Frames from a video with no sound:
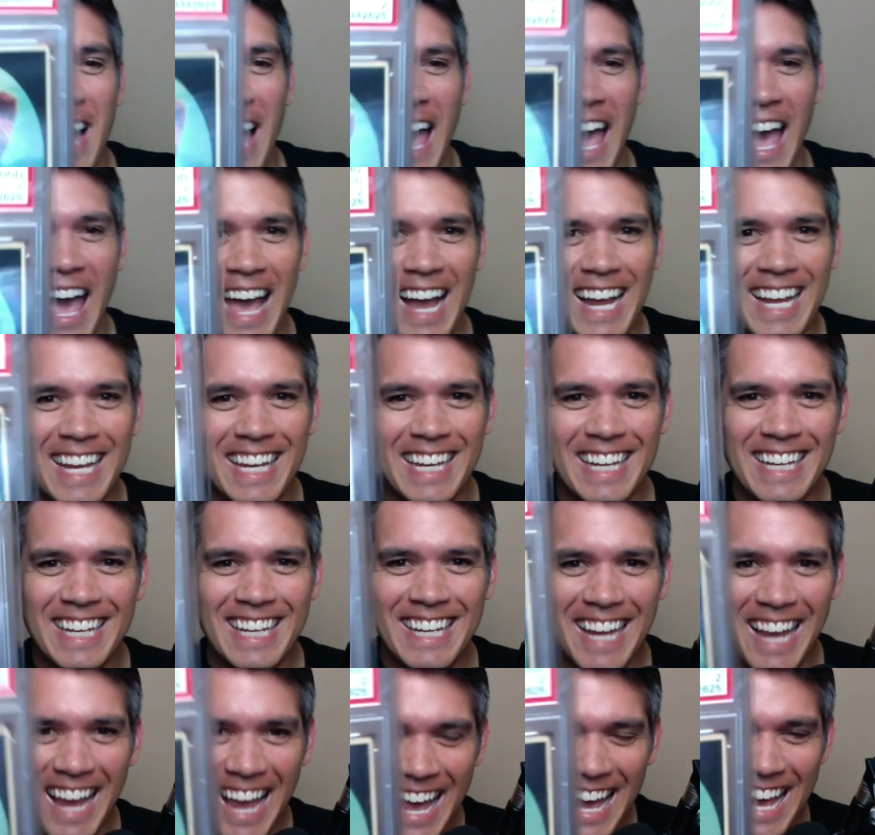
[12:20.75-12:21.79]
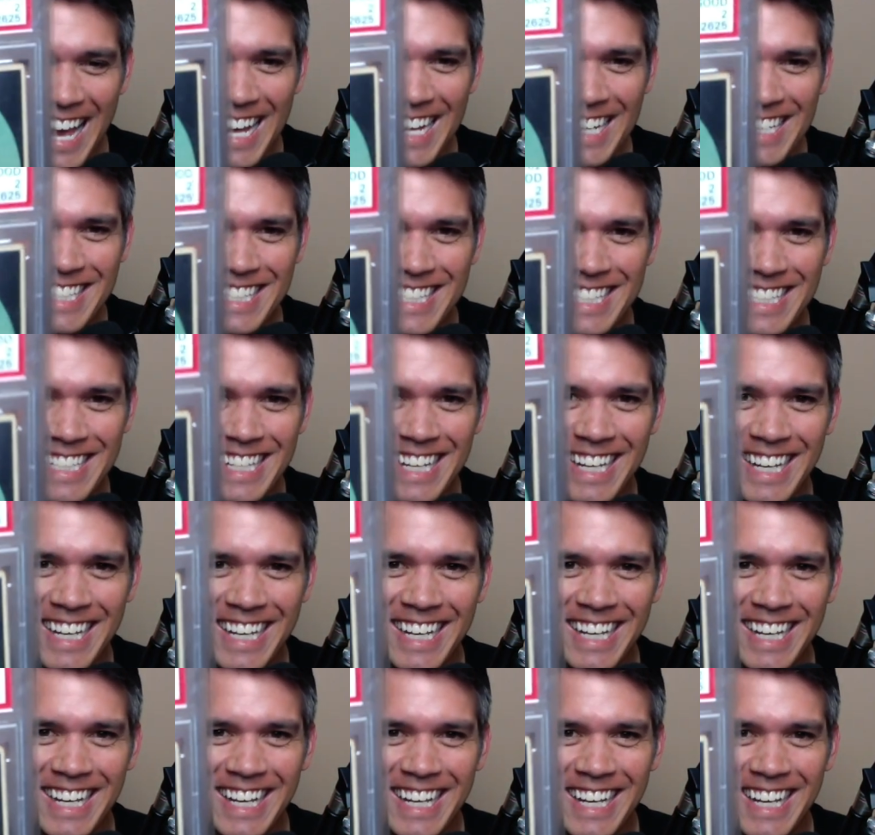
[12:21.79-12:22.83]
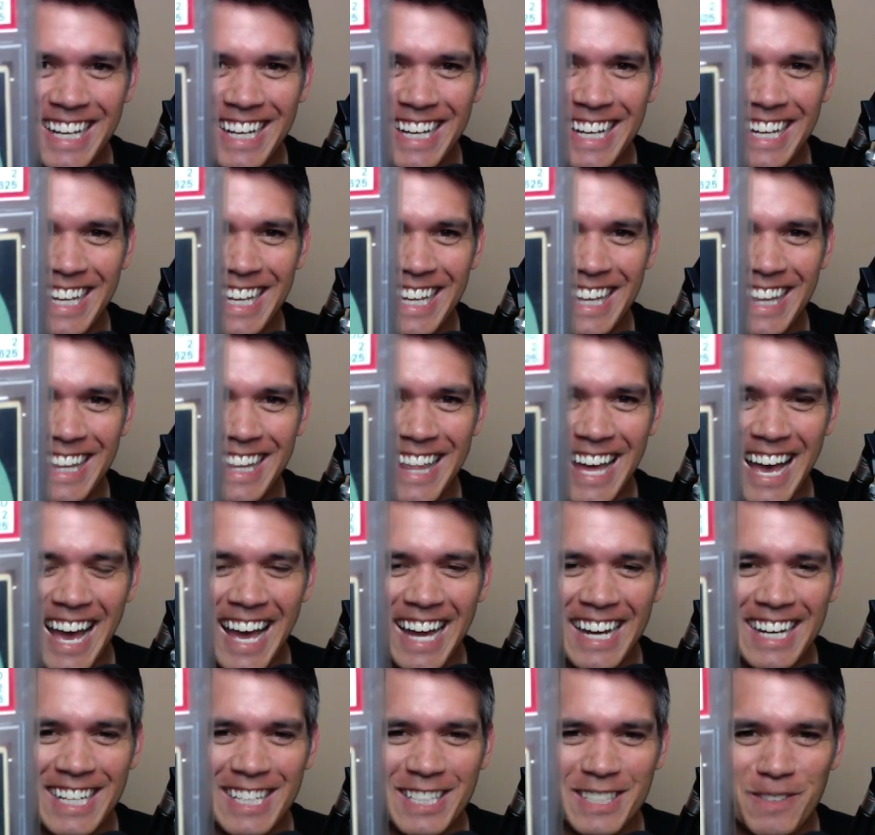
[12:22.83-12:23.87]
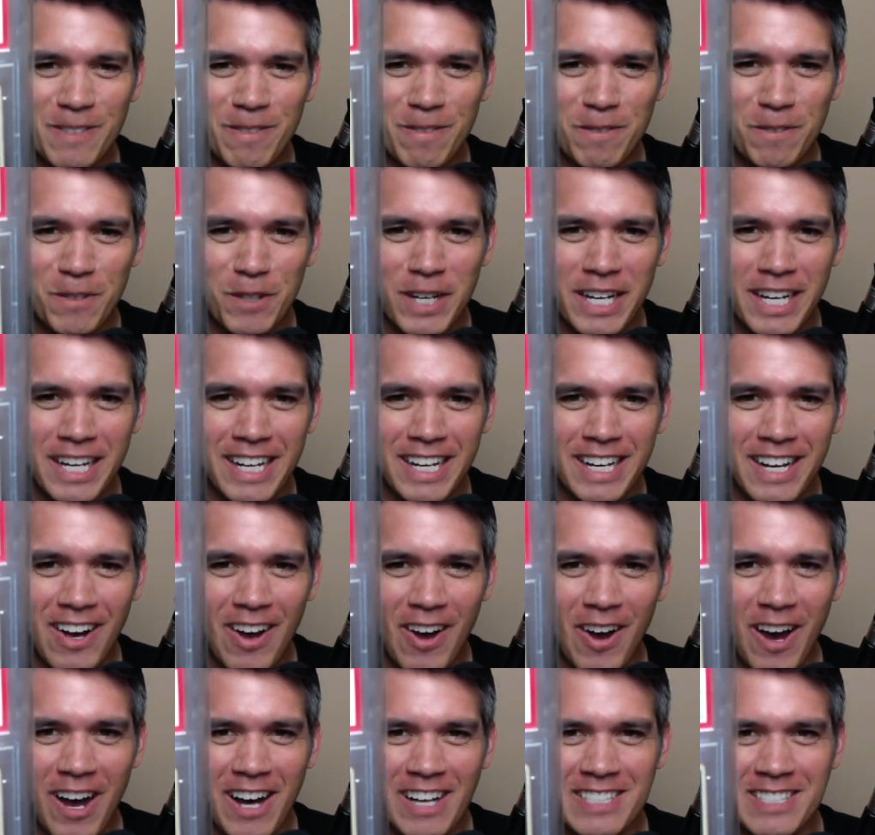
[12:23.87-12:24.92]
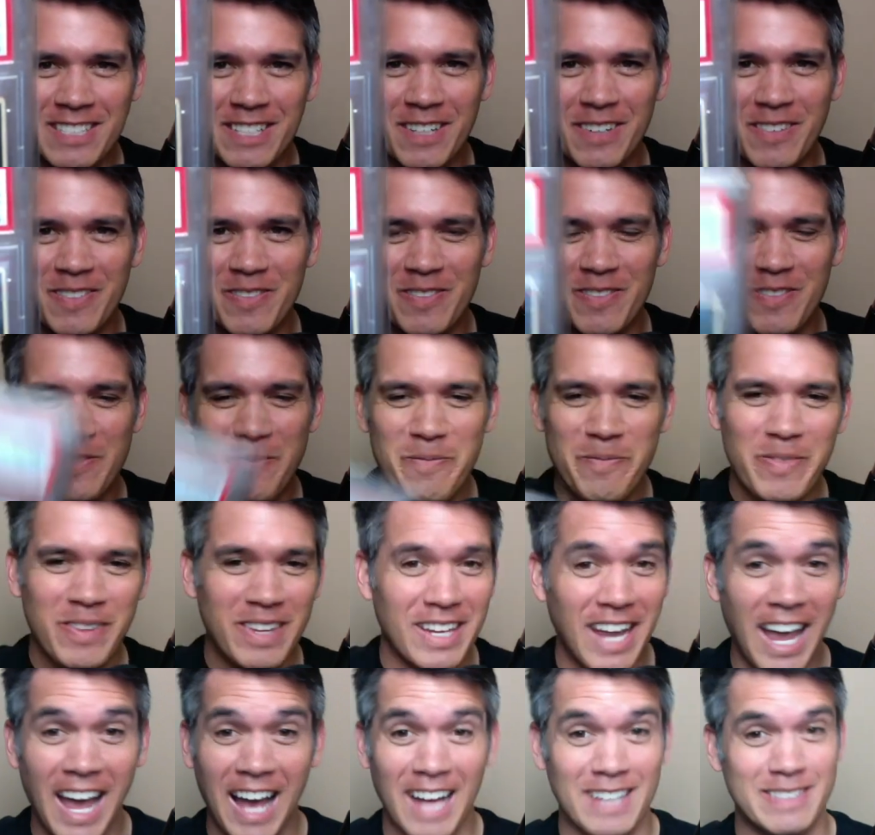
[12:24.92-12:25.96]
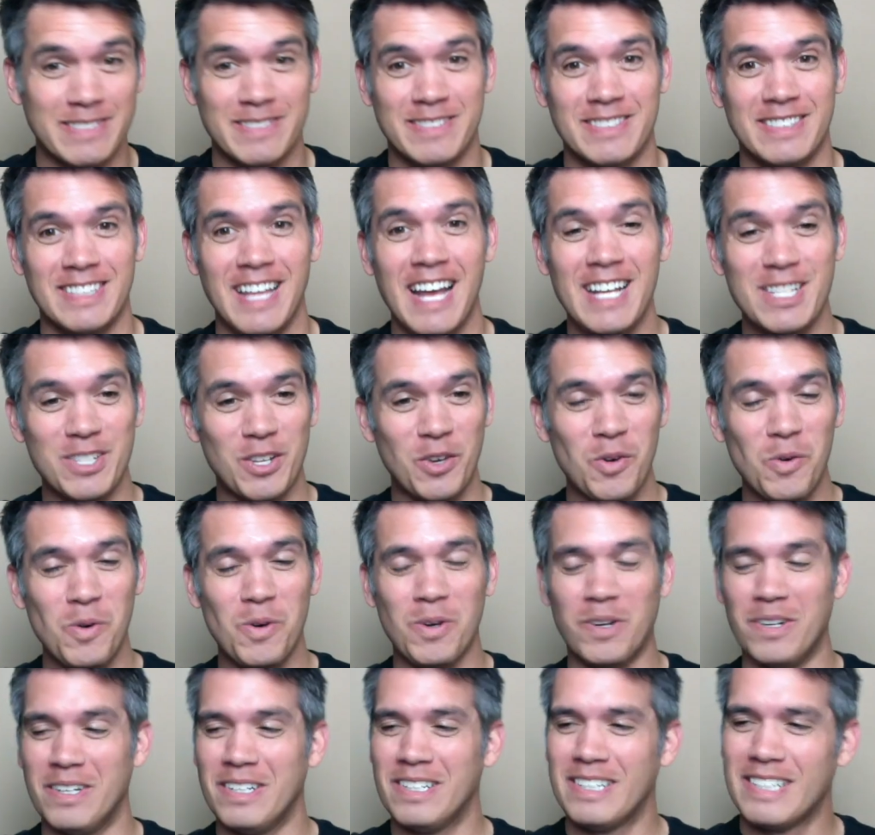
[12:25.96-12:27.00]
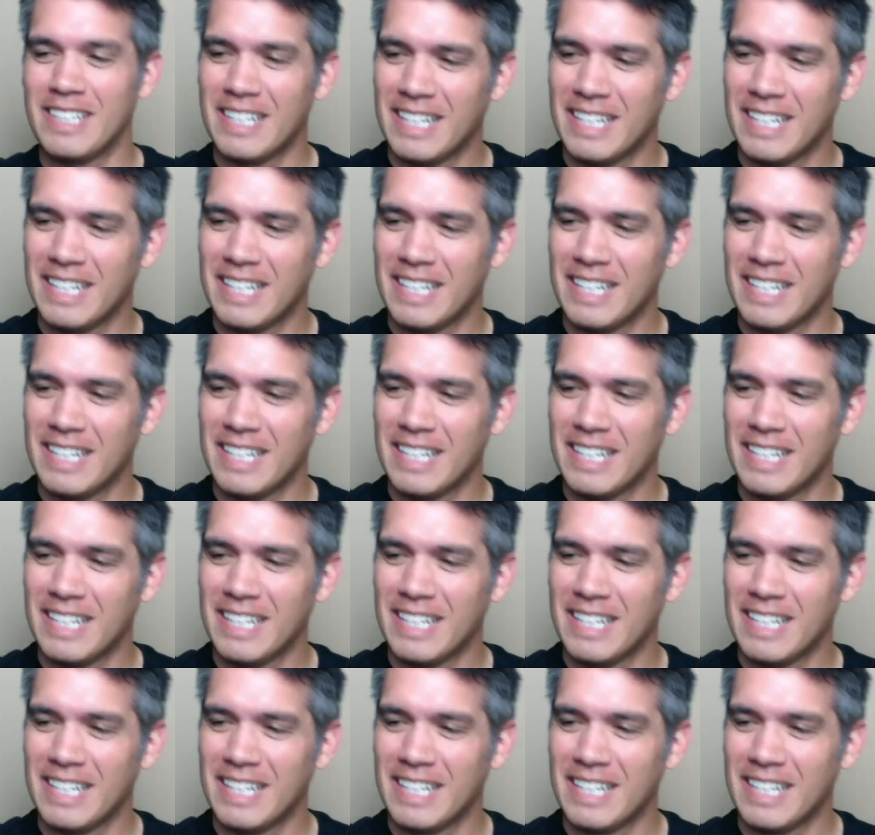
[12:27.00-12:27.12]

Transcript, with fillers: Heck yes! That is freaking awesome. Yeah, that's cool.